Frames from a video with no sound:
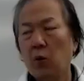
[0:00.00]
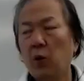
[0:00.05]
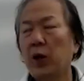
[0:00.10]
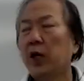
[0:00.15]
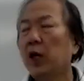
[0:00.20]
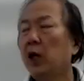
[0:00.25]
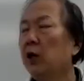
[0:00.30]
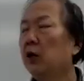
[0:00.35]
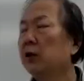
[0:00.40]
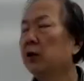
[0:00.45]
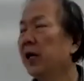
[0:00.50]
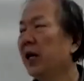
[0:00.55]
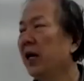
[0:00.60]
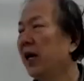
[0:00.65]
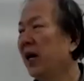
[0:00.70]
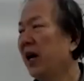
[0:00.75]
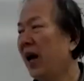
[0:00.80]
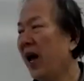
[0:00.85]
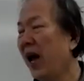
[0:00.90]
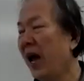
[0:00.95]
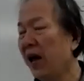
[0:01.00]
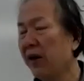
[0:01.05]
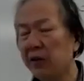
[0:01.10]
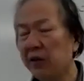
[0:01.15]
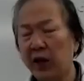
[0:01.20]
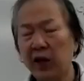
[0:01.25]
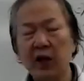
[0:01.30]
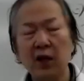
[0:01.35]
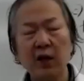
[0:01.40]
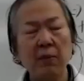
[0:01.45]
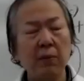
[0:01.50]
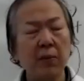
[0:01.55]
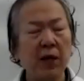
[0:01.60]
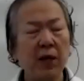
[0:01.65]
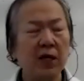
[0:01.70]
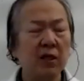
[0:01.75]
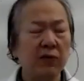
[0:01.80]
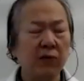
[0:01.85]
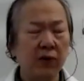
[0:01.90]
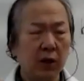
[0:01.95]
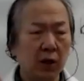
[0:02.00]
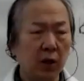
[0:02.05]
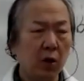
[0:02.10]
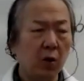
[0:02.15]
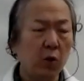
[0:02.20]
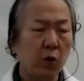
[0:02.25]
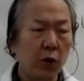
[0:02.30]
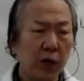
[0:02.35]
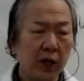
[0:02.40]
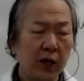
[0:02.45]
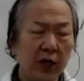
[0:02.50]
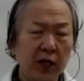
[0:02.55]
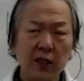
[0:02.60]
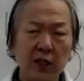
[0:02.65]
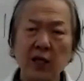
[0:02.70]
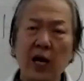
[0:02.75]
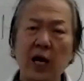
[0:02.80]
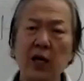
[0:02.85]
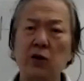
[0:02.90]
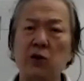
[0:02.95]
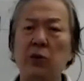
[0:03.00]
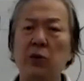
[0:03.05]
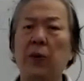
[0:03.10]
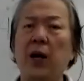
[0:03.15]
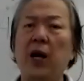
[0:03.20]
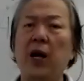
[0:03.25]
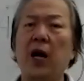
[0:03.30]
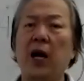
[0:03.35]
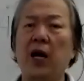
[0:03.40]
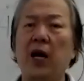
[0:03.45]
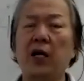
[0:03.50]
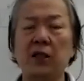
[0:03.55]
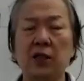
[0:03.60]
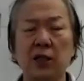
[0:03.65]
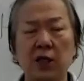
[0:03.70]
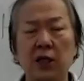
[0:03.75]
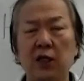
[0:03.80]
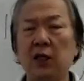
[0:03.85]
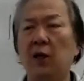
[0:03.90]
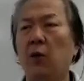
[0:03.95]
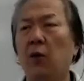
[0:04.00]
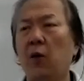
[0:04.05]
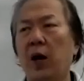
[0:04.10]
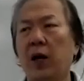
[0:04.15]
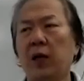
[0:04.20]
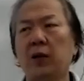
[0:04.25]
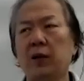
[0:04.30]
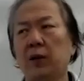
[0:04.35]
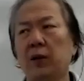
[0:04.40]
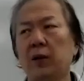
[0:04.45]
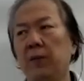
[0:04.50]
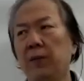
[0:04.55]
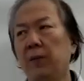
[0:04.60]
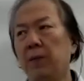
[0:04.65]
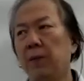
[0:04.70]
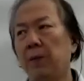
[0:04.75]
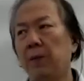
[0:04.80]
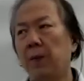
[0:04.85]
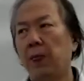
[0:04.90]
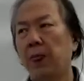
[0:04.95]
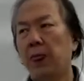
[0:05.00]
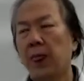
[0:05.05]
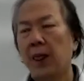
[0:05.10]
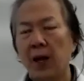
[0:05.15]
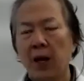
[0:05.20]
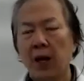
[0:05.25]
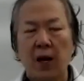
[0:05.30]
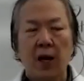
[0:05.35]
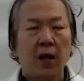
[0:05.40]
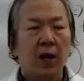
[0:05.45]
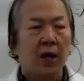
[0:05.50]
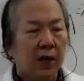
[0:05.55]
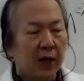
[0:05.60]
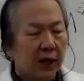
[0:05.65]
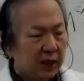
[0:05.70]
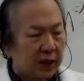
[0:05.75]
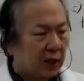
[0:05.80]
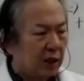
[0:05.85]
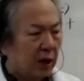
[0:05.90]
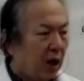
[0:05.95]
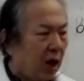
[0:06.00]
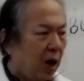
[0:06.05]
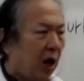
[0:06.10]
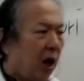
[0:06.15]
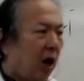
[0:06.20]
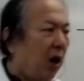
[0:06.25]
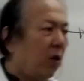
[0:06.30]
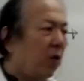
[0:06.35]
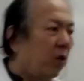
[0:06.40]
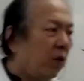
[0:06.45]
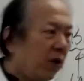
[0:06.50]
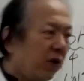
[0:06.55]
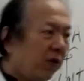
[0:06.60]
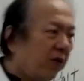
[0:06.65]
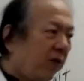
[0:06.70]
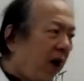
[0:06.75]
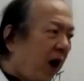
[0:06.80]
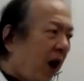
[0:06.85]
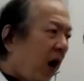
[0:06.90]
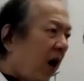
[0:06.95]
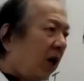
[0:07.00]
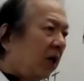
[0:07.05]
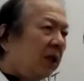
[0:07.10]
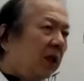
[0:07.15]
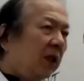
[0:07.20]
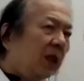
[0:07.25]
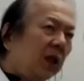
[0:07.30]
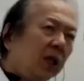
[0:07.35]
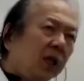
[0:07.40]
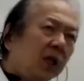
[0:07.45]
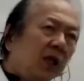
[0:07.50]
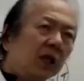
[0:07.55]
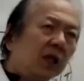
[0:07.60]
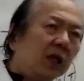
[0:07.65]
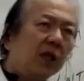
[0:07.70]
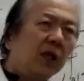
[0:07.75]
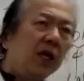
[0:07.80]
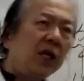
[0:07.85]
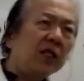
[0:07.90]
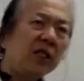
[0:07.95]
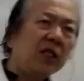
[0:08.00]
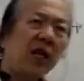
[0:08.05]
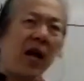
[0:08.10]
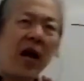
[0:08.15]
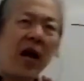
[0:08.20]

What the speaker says: we call the acid means for release H+ in the water. Later on, we found this